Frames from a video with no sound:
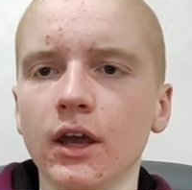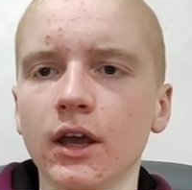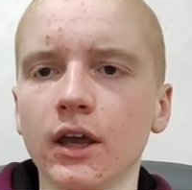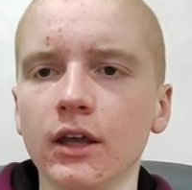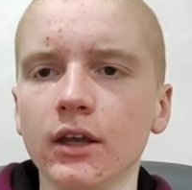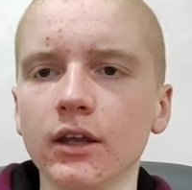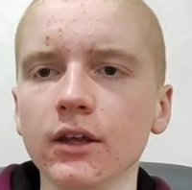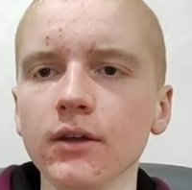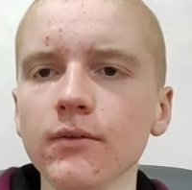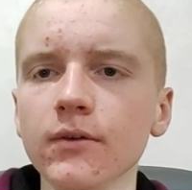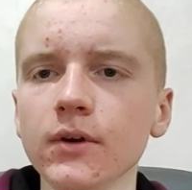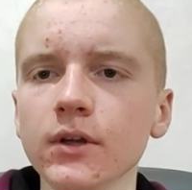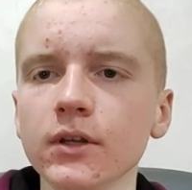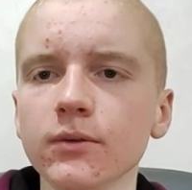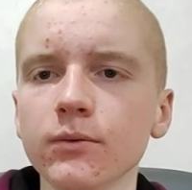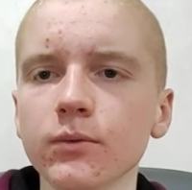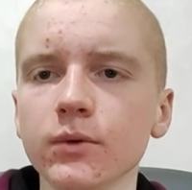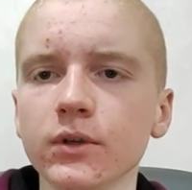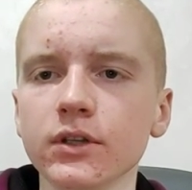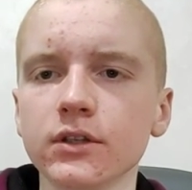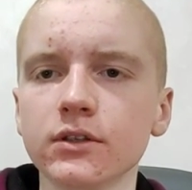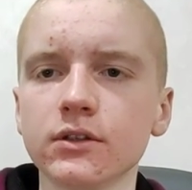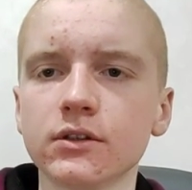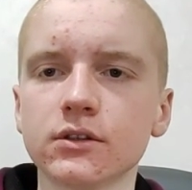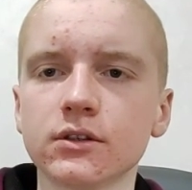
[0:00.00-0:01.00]
Even
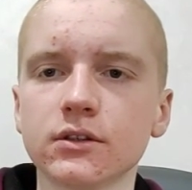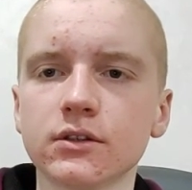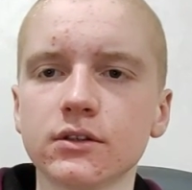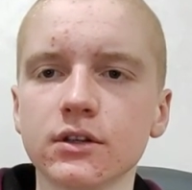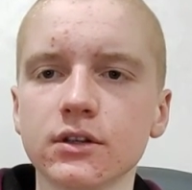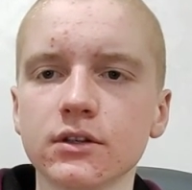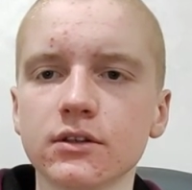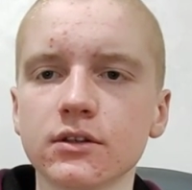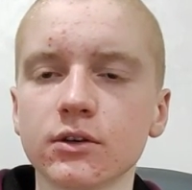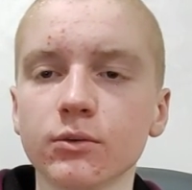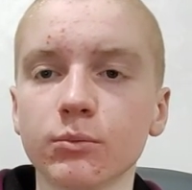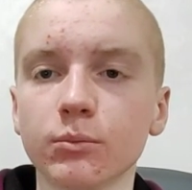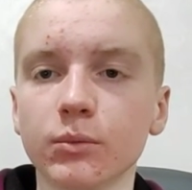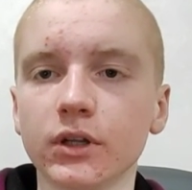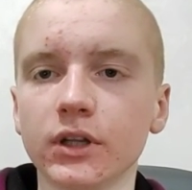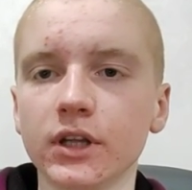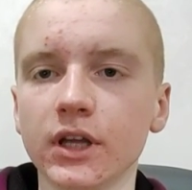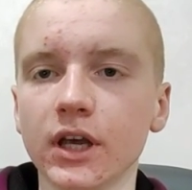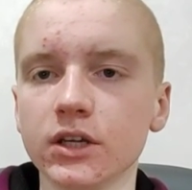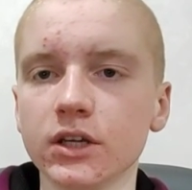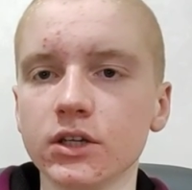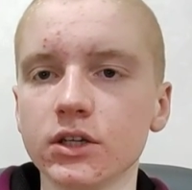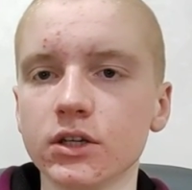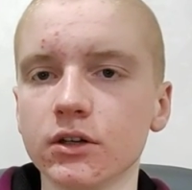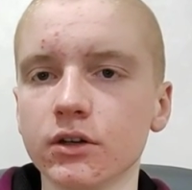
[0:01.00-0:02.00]
with this
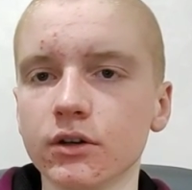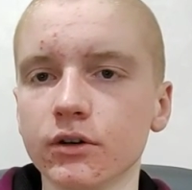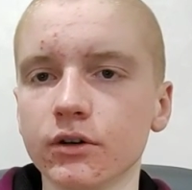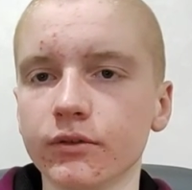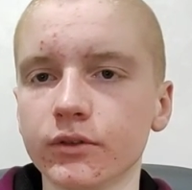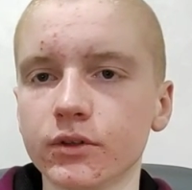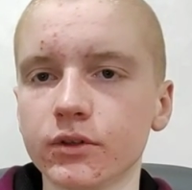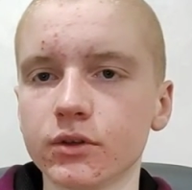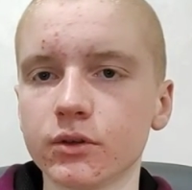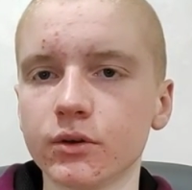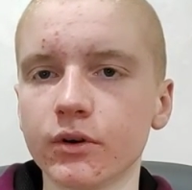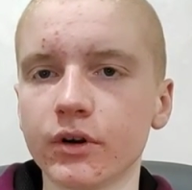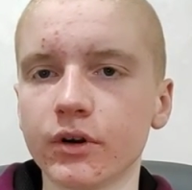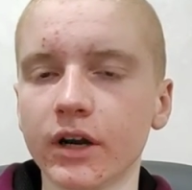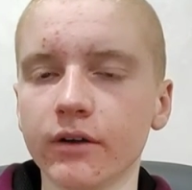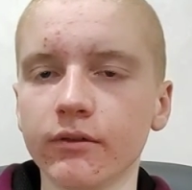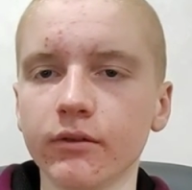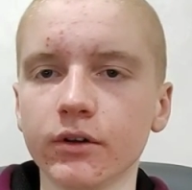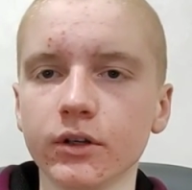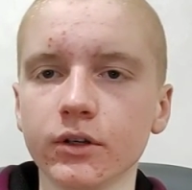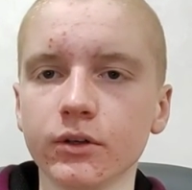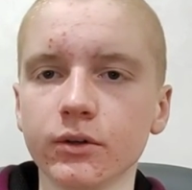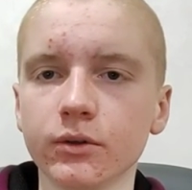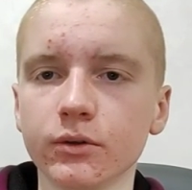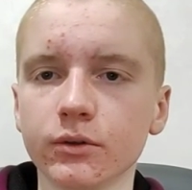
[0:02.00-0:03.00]
combination of two
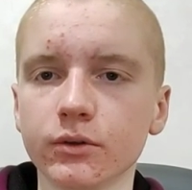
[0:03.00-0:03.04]
revenue